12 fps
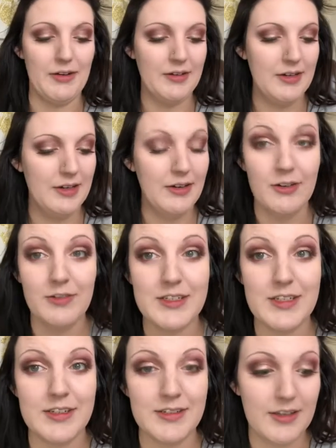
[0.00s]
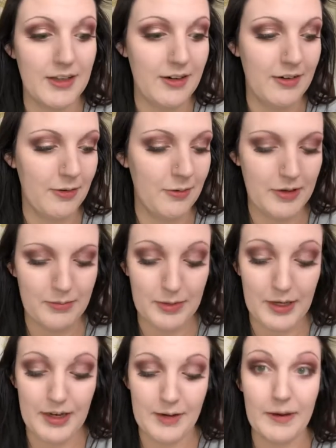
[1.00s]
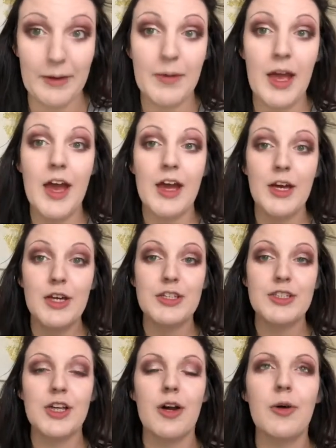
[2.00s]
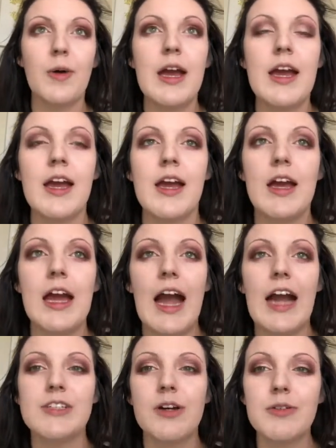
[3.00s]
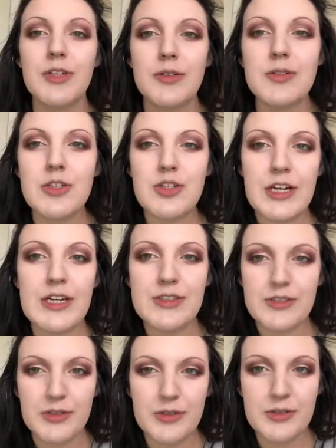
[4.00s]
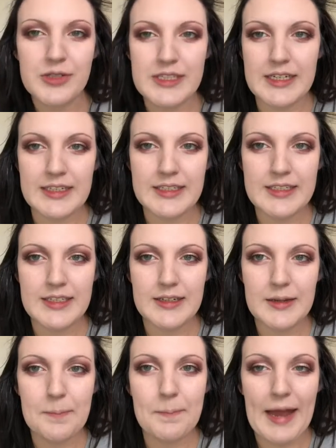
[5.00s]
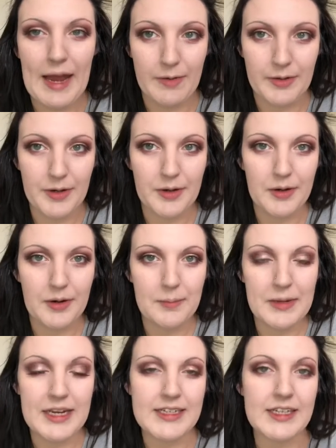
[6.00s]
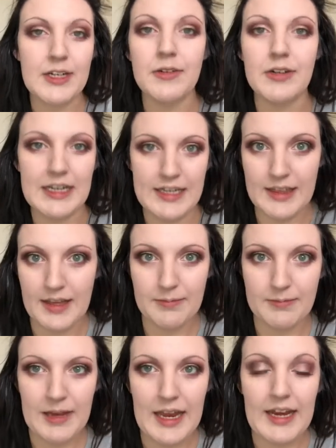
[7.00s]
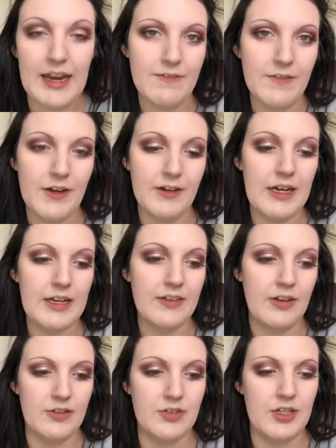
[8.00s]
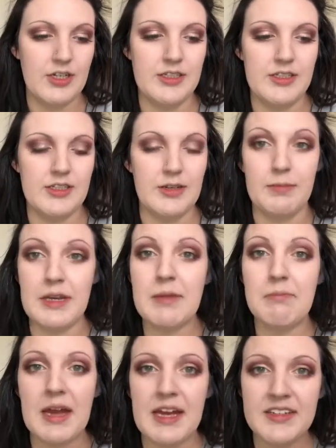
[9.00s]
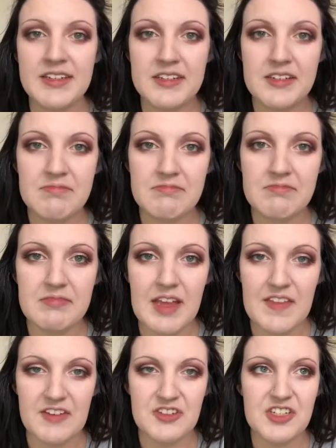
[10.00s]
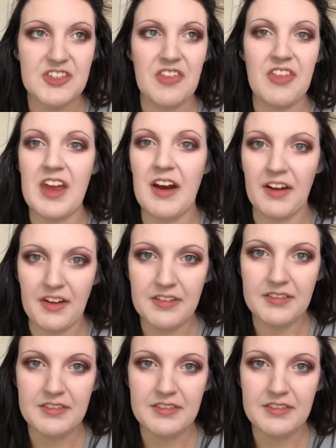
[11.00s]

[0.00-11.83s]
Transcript: I don't know if it's this lighting or what, but anyway. So I don't use a translucent powder because I don't like them. And I feel like they're just a big mess and they're just there.